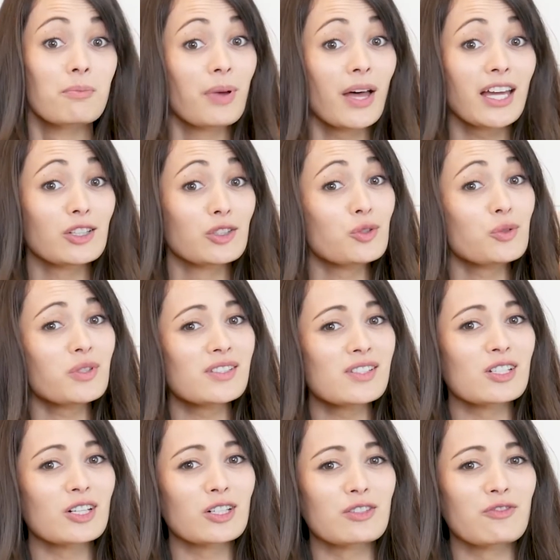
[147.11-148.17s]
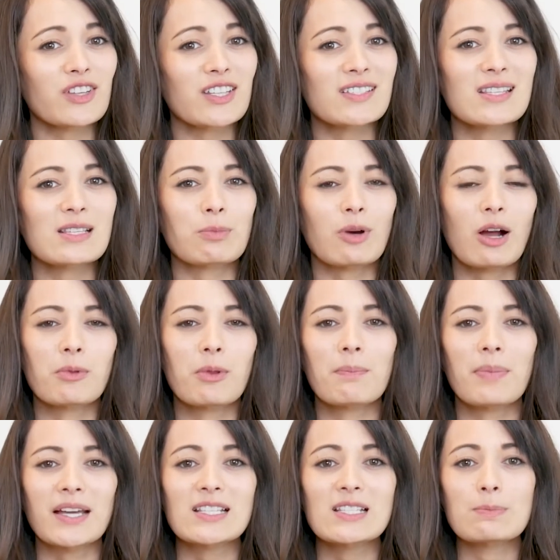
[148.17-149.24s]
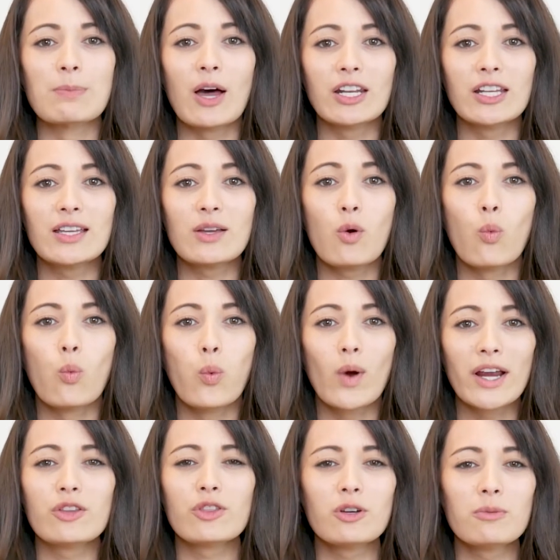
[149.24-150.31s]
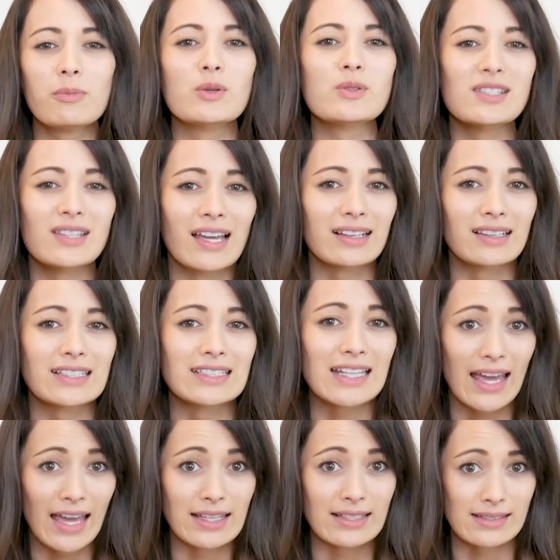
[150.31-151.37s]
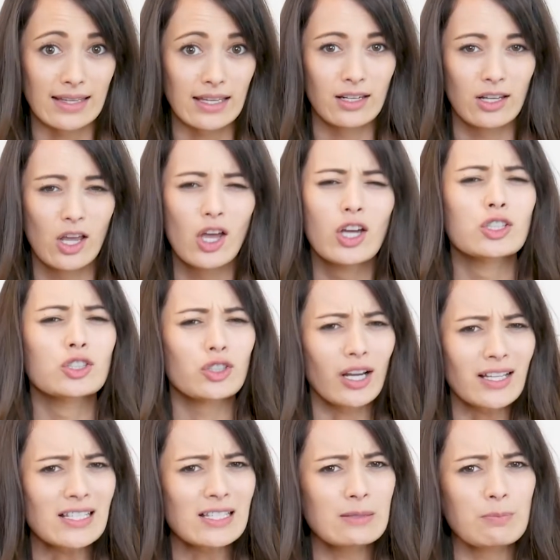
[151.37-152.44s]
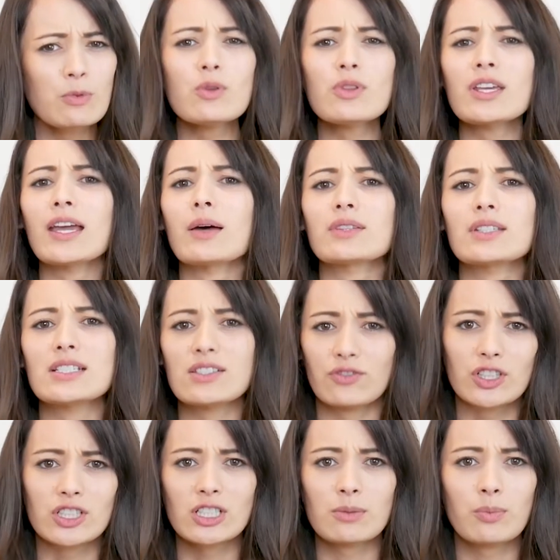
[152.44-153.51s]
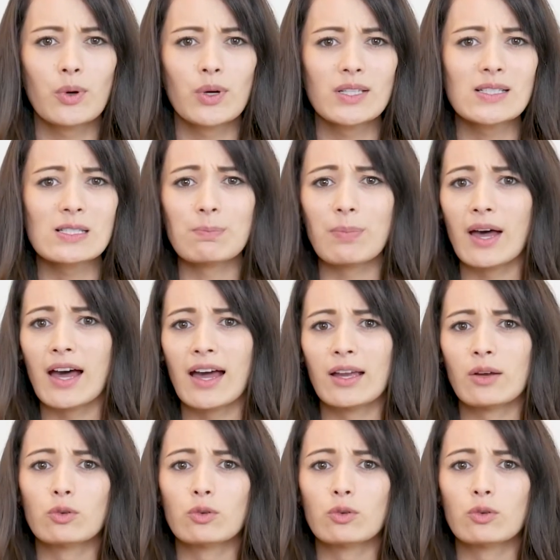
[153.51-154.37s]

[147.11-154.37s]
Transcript: But you can start to fix this problem by spotting where they're most likely to exit. Try smoothing out these friction points by